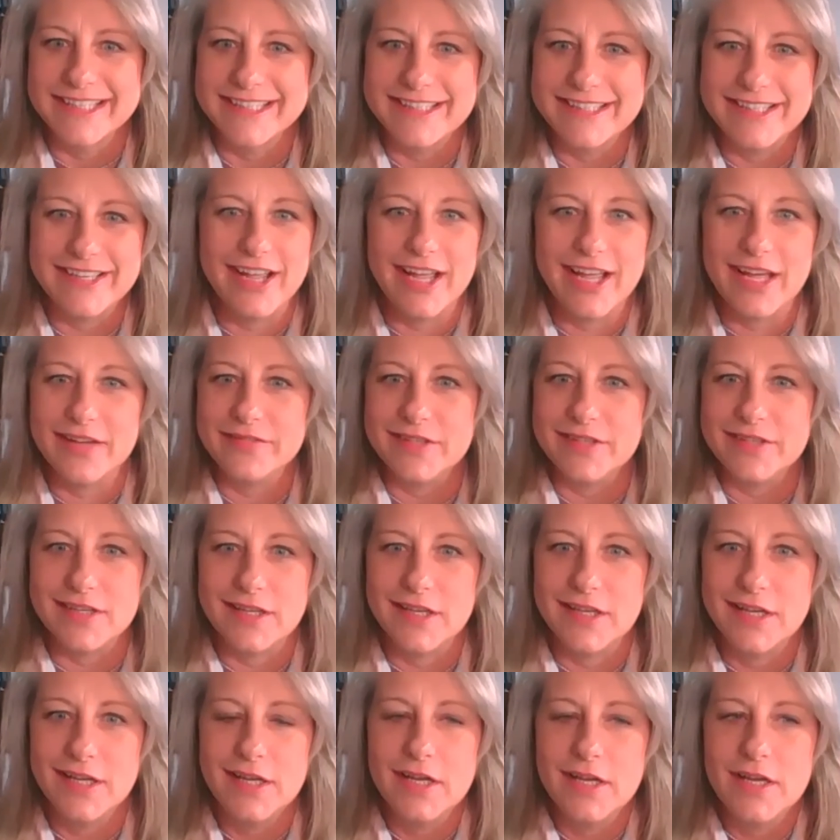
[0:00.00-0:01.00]
you have to
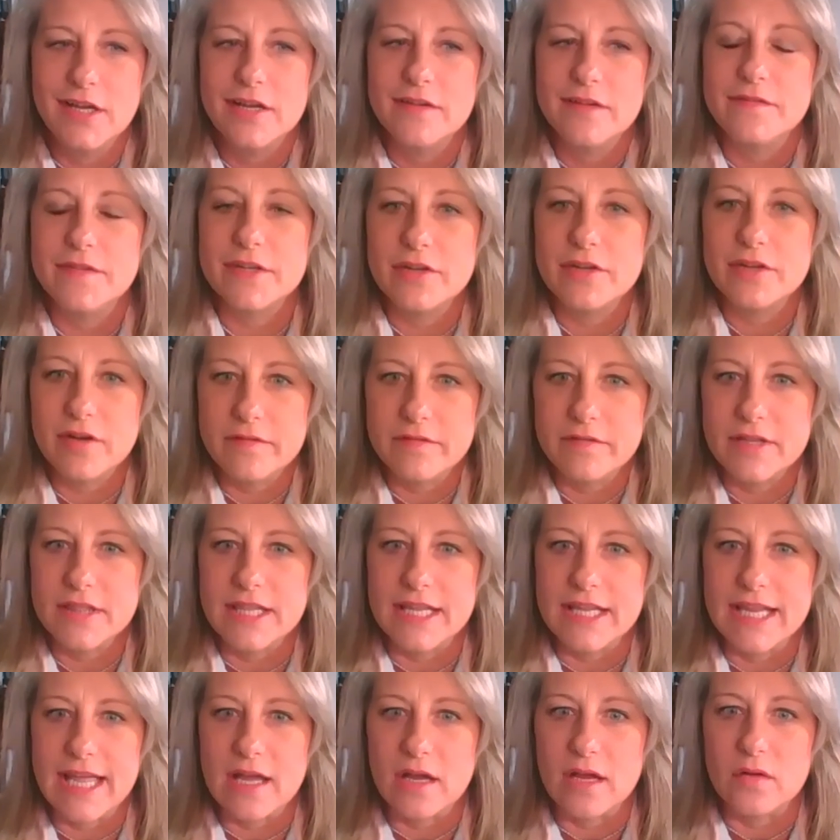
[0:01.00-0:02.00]
figure
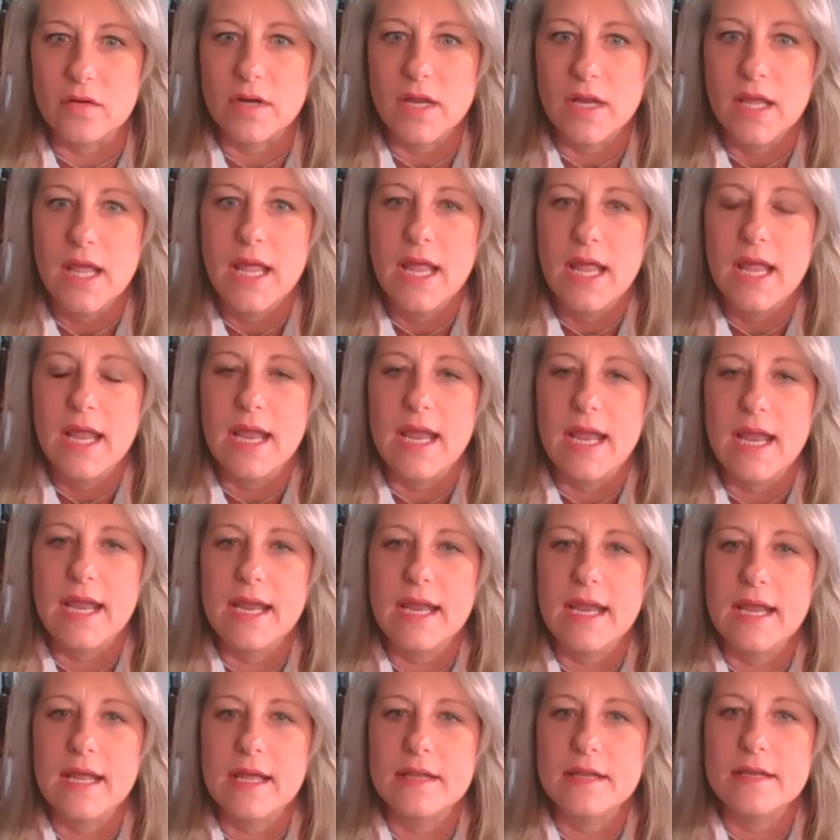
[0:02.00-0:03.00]
everything out
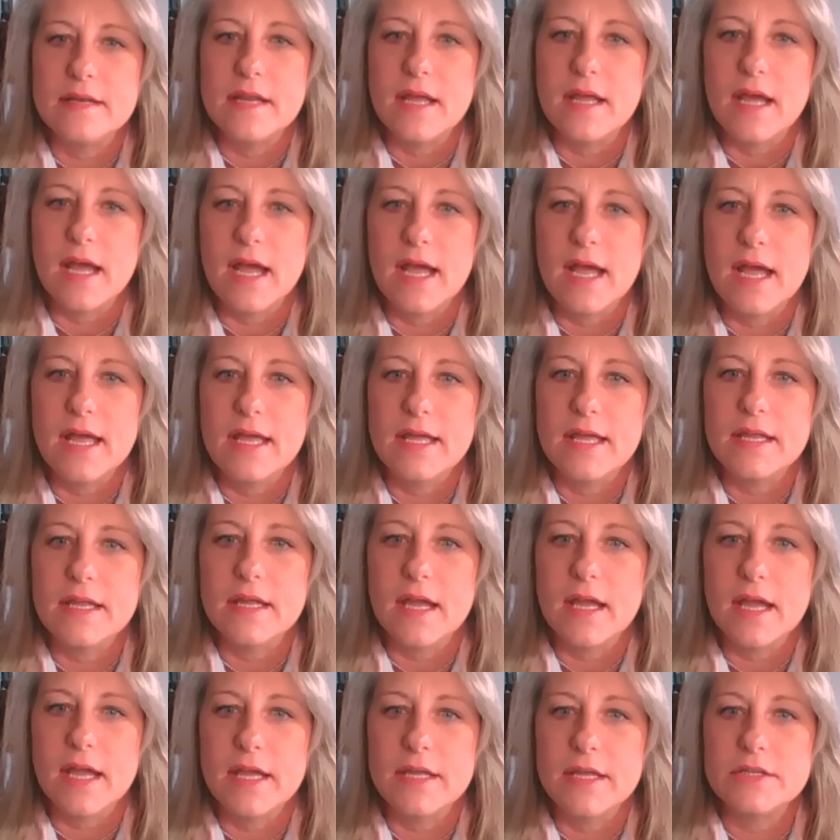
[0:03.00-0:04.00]
and i
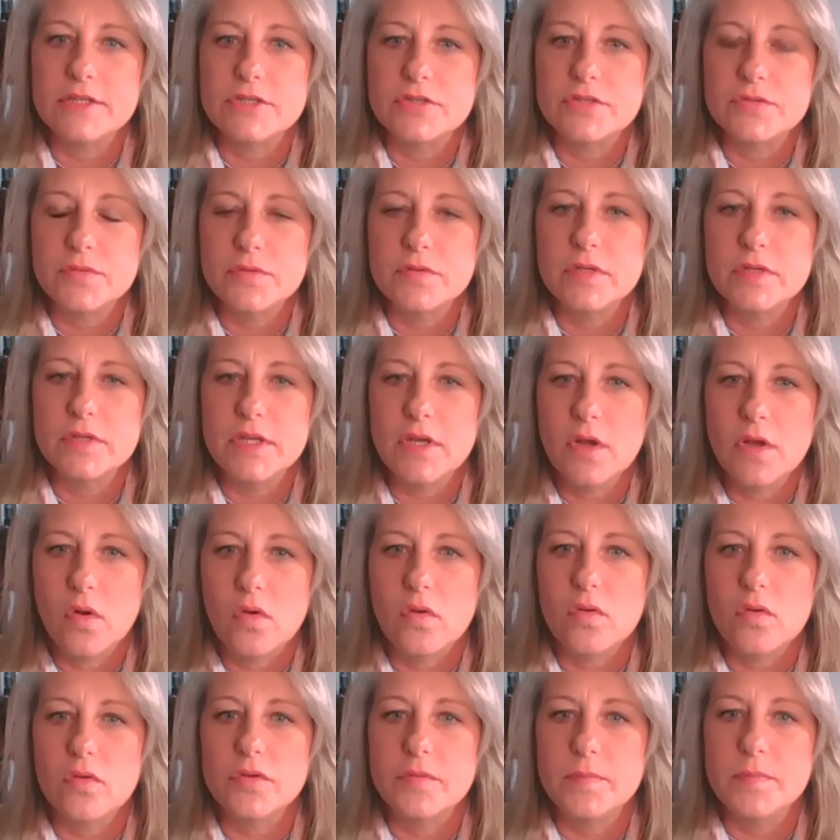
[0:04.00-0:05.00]
i truly
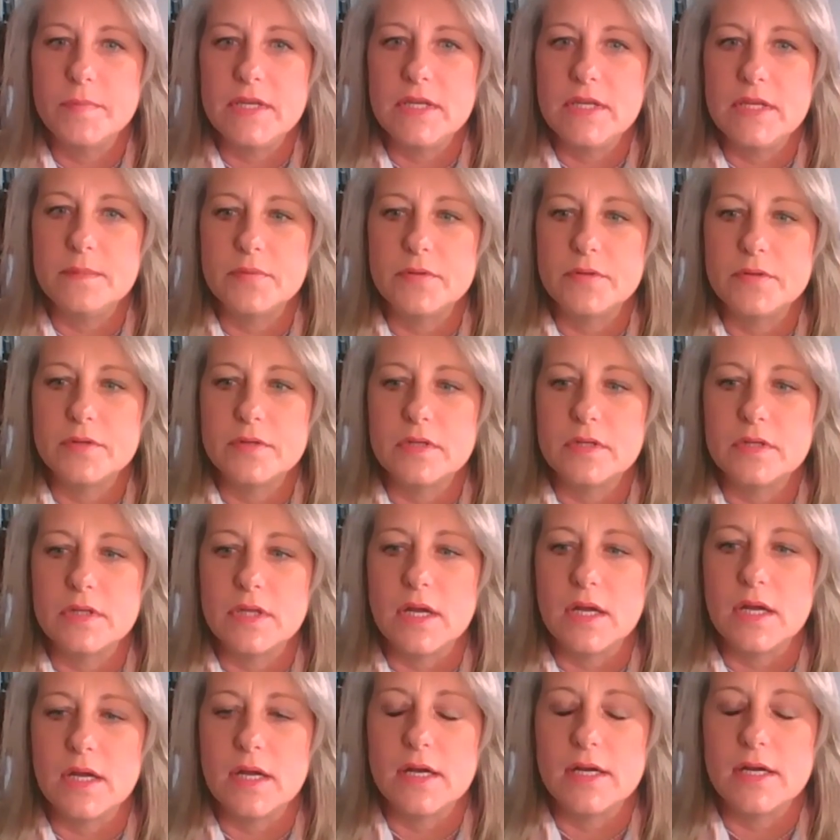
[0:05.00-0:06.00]
hold people
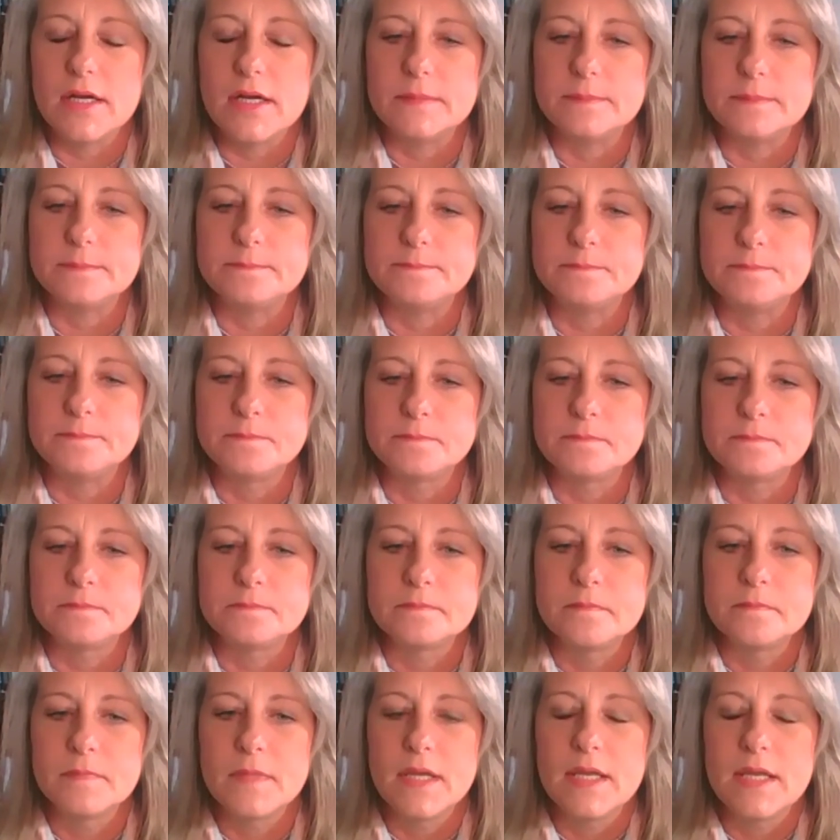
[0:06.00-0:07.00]
um
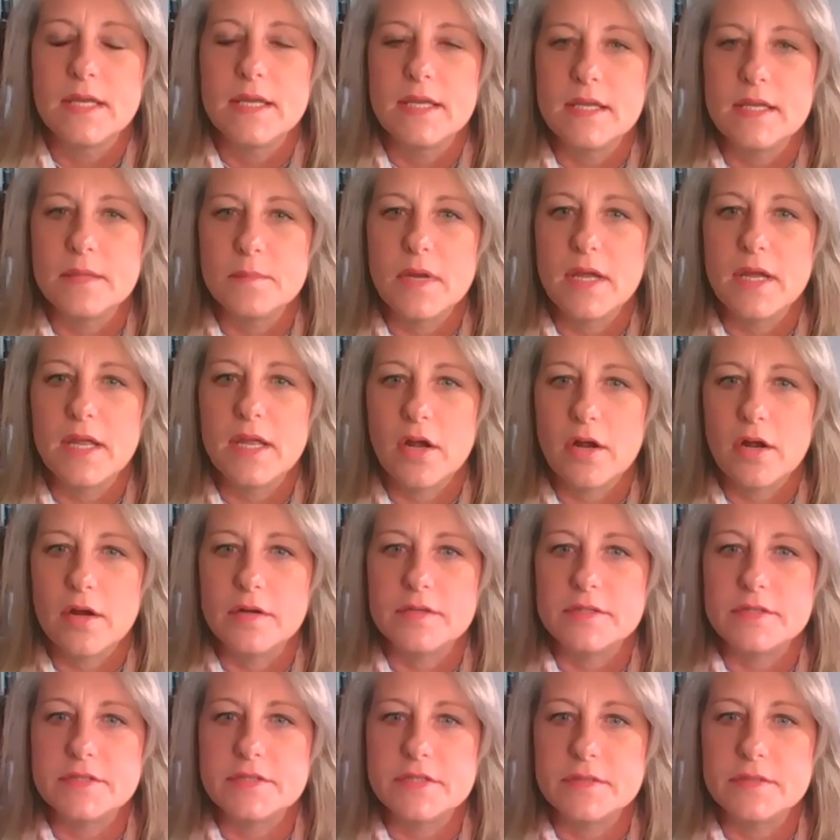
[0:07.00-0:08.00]
in my
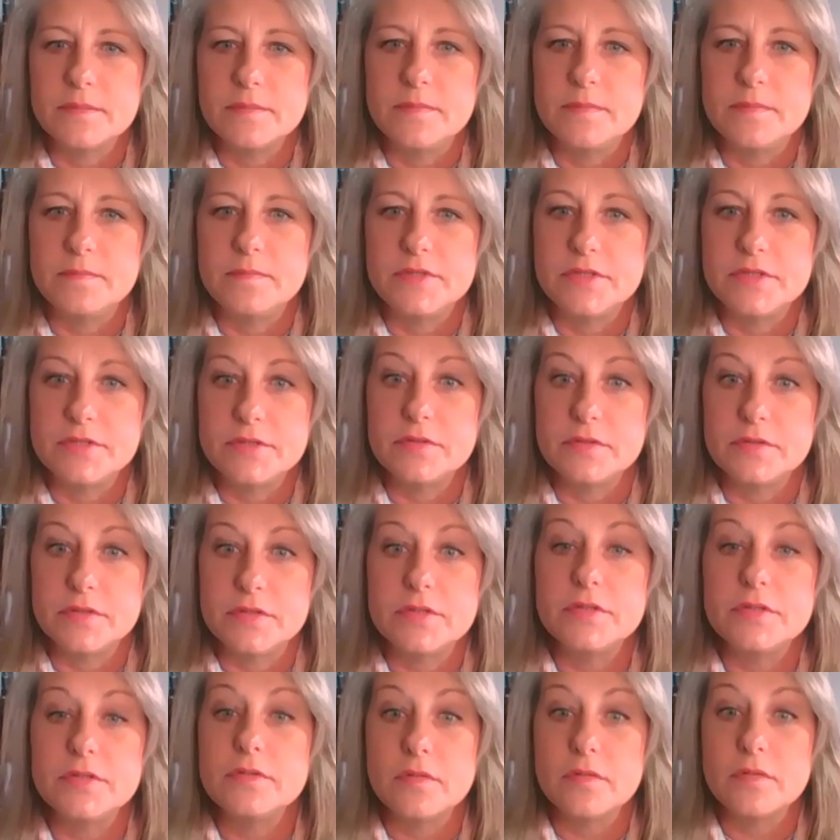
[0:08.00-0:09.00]
heart to to
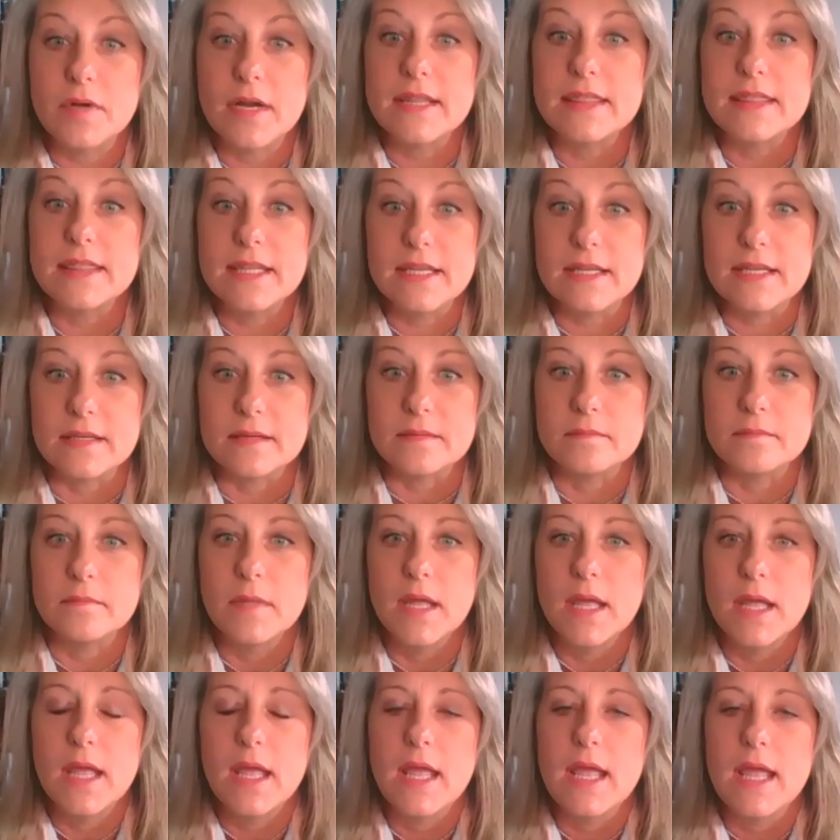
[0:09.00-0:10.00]
to do the right thing
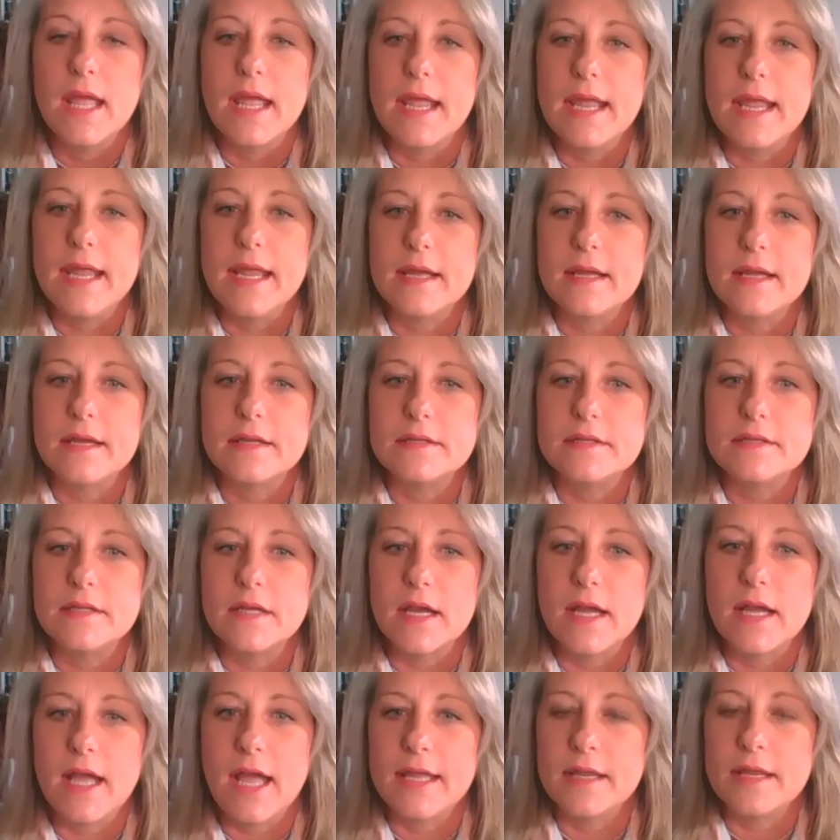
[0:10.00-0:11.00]
and
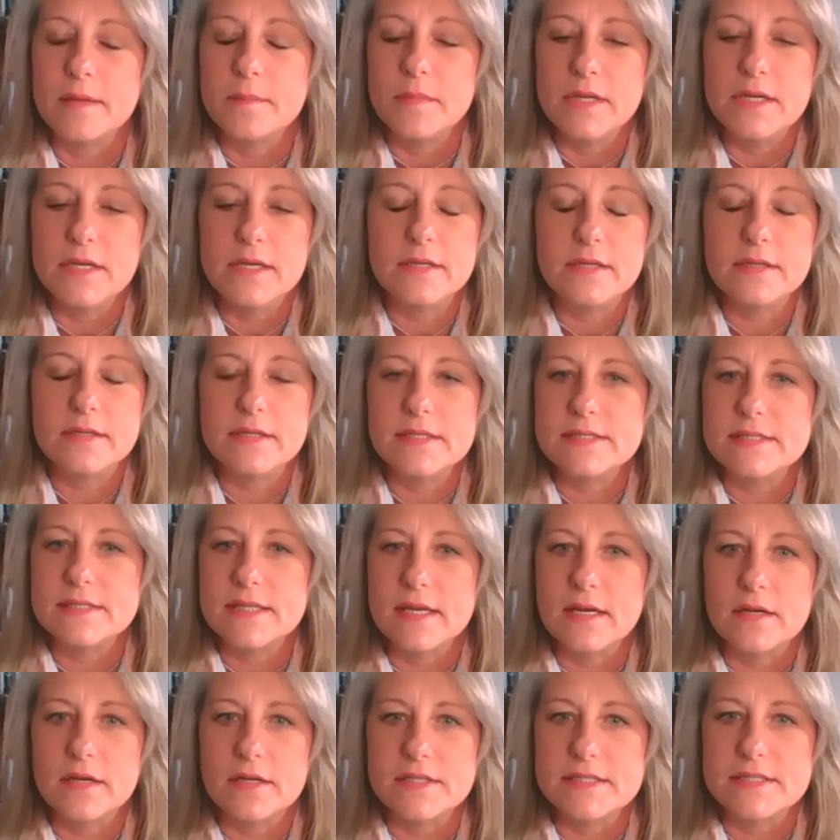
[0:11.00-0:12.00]
i immediately
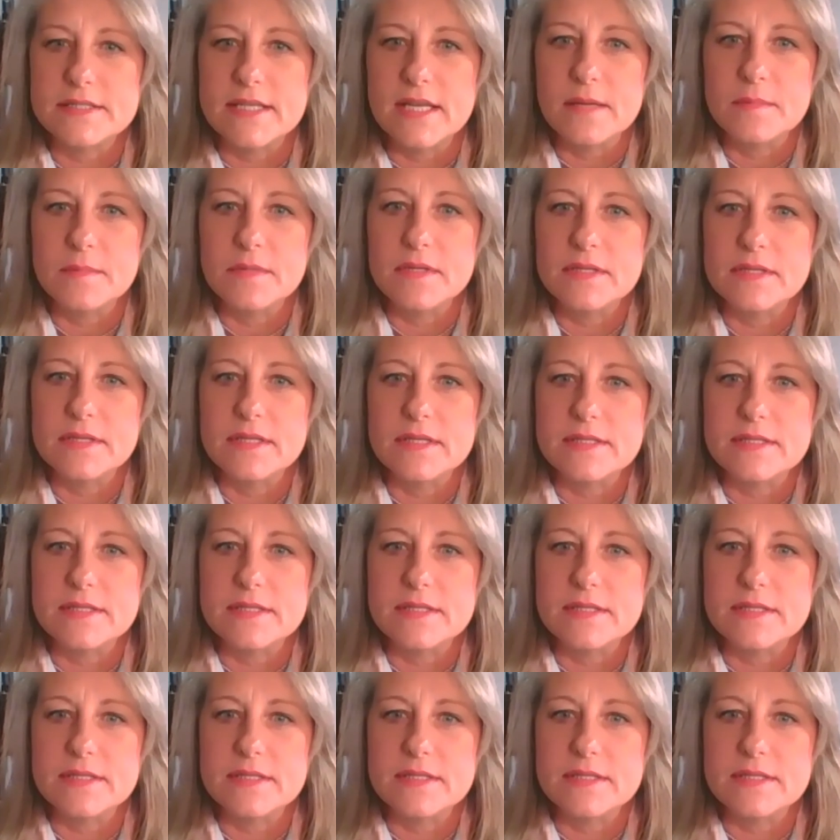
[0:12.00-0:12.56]
sent out a statement that